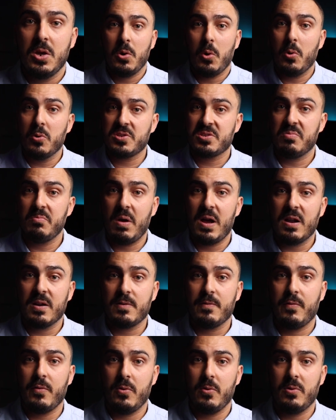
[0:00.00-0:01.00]
on
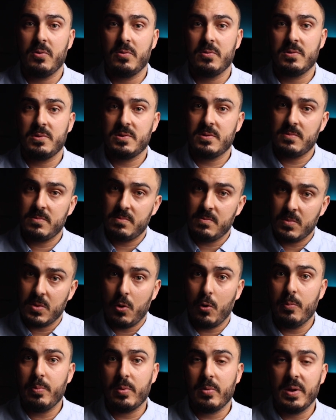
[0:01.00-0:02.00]
smartphone
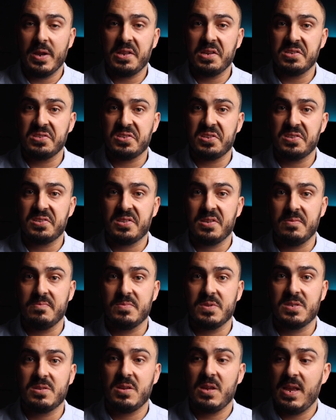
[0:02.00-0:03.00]
operating
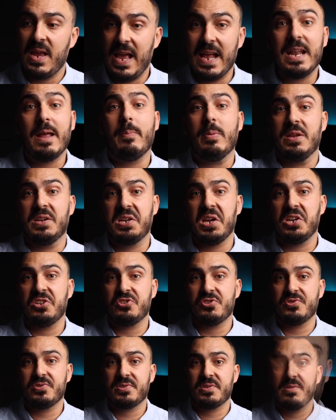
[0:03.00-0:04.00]
systems and
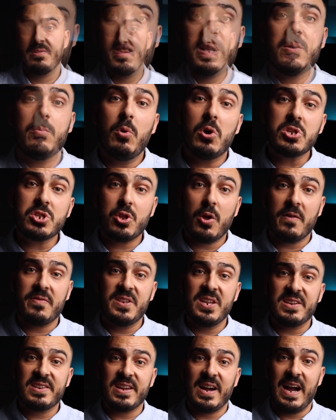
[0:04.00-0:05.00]
applications. But most of
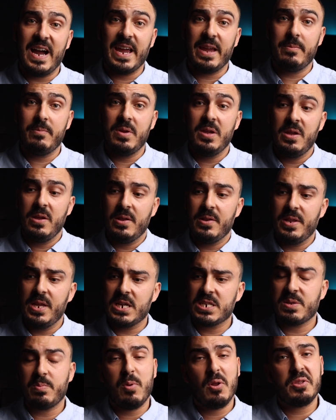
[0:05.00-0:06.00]
the time, the
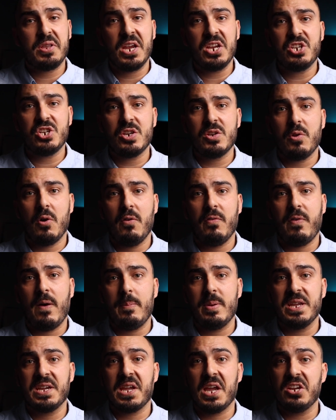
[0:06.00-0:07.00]
exploitation of
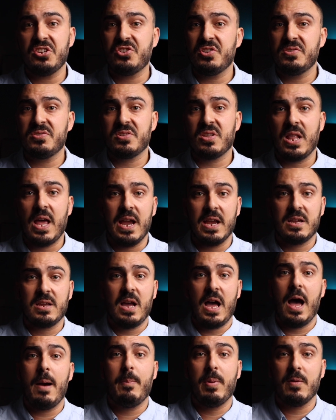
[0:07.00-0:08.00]
applications like
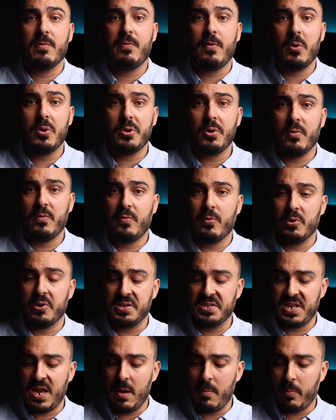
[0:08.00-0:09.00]
Apple Photo, for
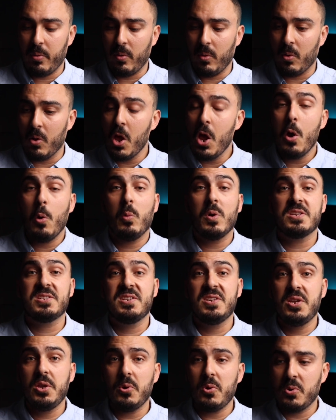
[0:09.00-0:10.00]
example,
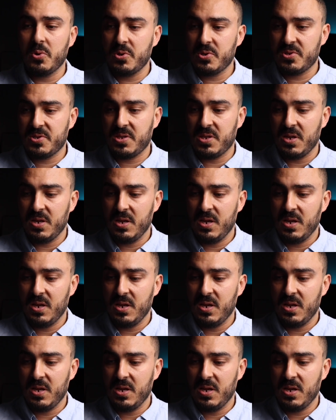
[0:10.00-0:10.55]
was used